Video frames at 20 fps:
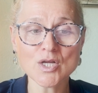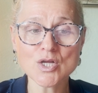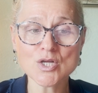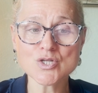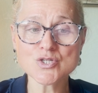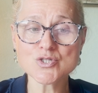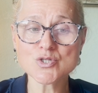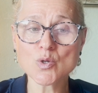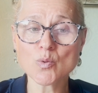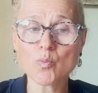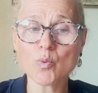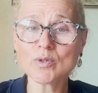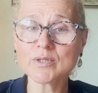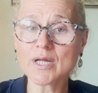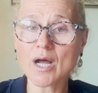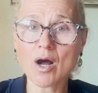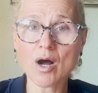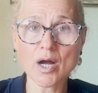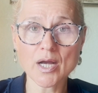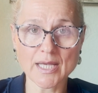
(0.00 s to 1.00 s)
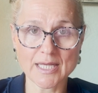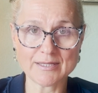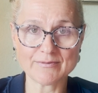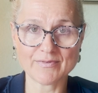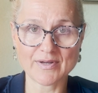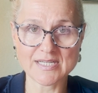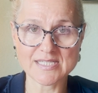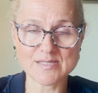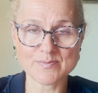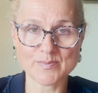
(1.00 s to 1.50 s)
So what are
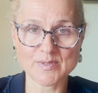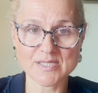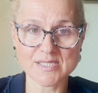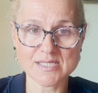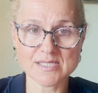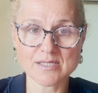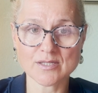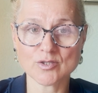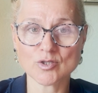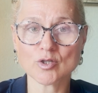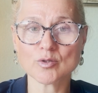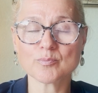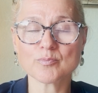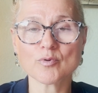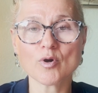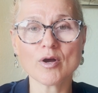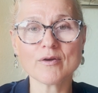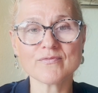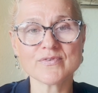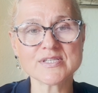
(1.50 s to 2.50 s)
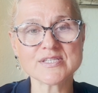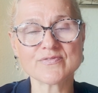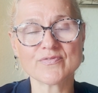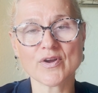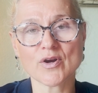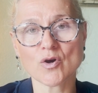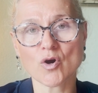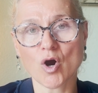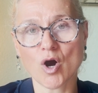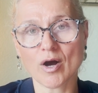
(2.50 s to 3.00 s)
investments? Nonprofits
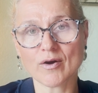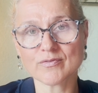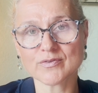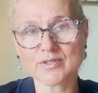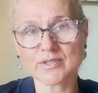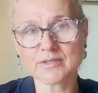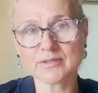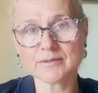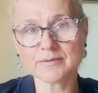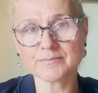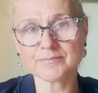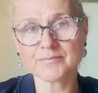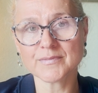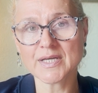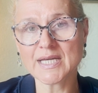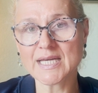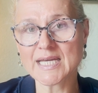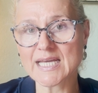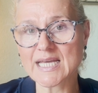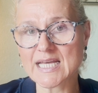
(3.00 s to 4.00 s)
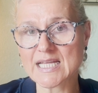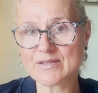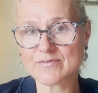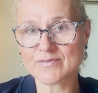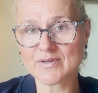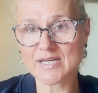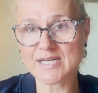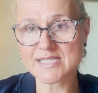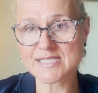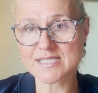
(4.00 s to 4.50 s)
very often
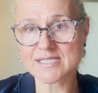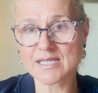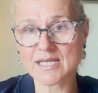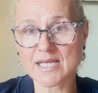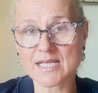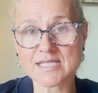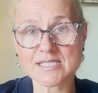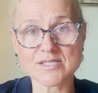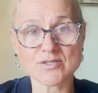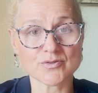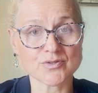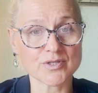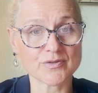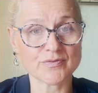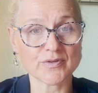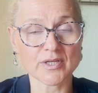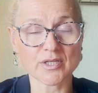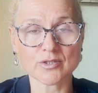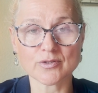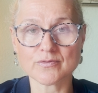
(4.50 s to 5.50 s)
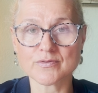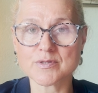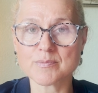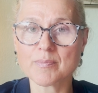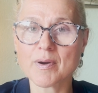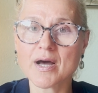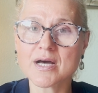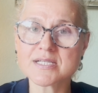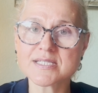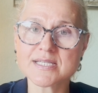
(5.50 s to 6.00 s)
invest in certificate of
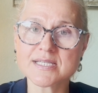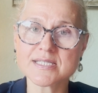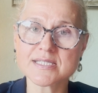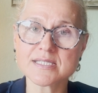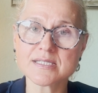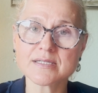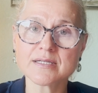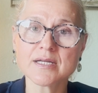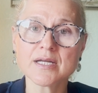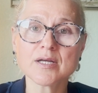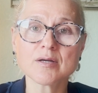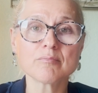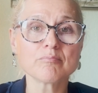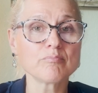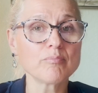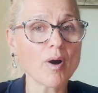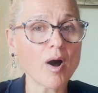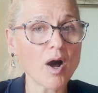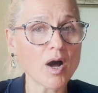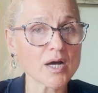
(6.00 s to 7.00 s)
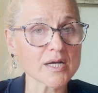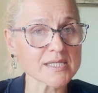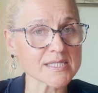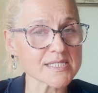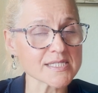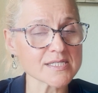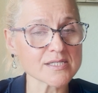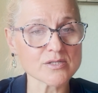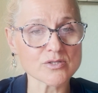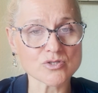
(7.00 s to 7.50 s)
deposits,
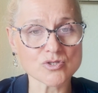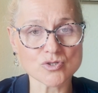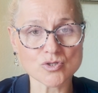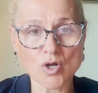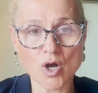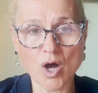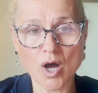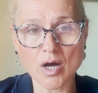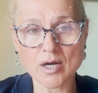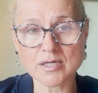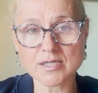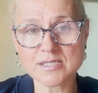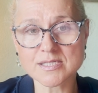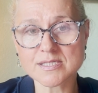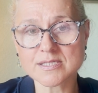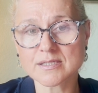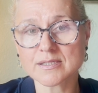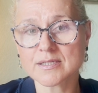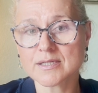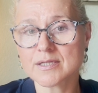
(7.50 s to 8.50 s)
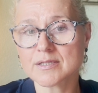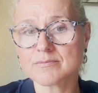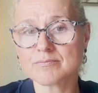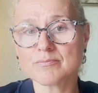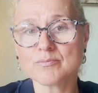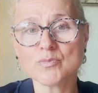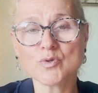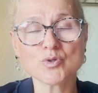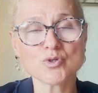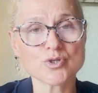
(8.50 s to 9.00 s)
bonds, stocks,
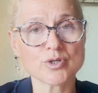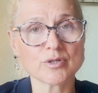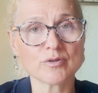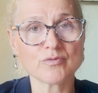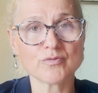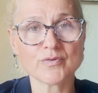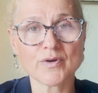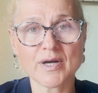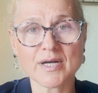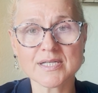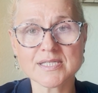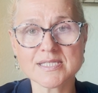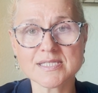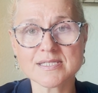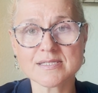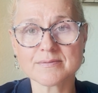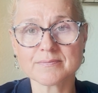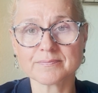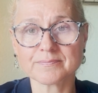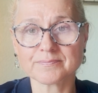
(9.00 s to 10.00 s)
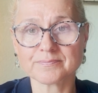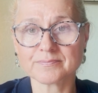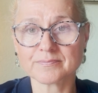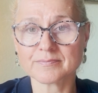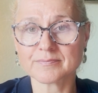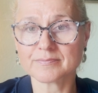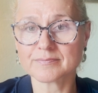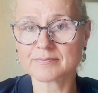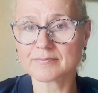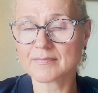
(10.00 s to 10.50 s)
mutual funds,
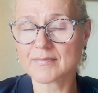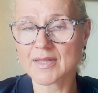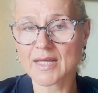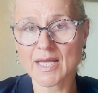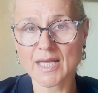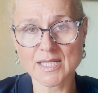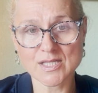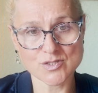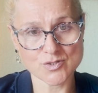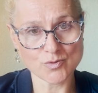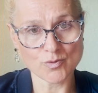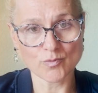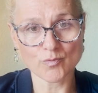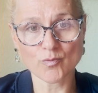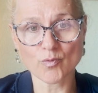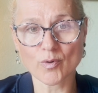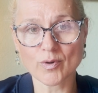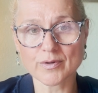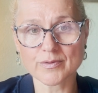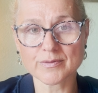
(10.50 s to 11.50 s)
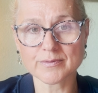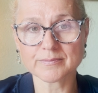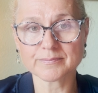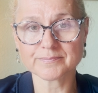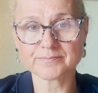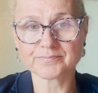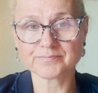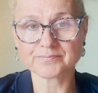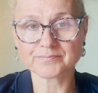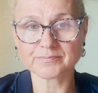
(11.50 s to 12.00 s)
and so forth
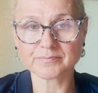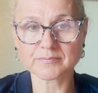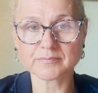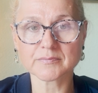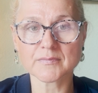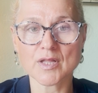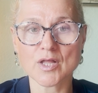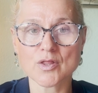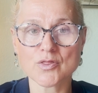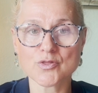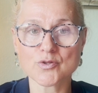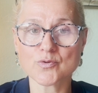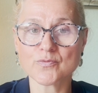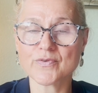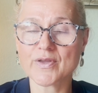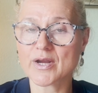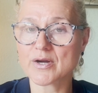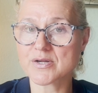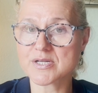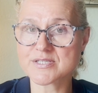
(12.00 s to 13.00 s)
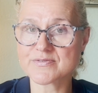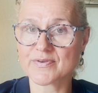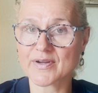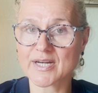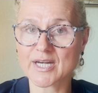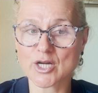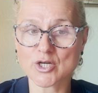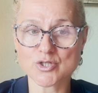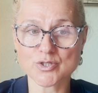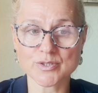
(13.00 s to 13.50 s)
through various
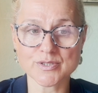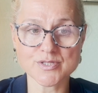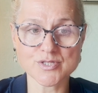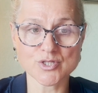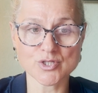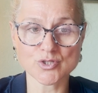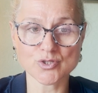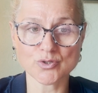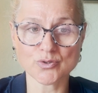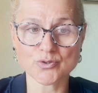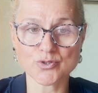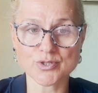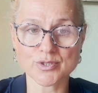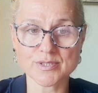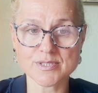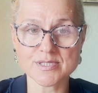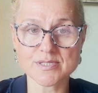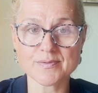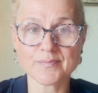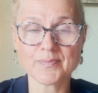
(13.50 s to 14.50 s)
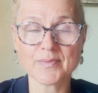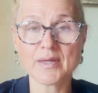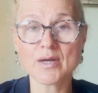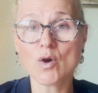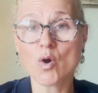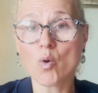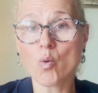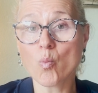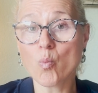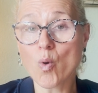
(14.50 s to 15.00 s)
financial institutions.
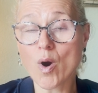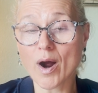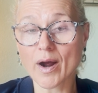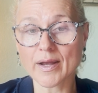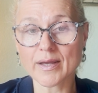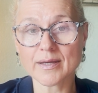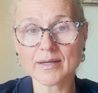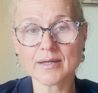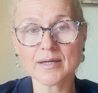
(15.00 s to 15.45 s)
Why?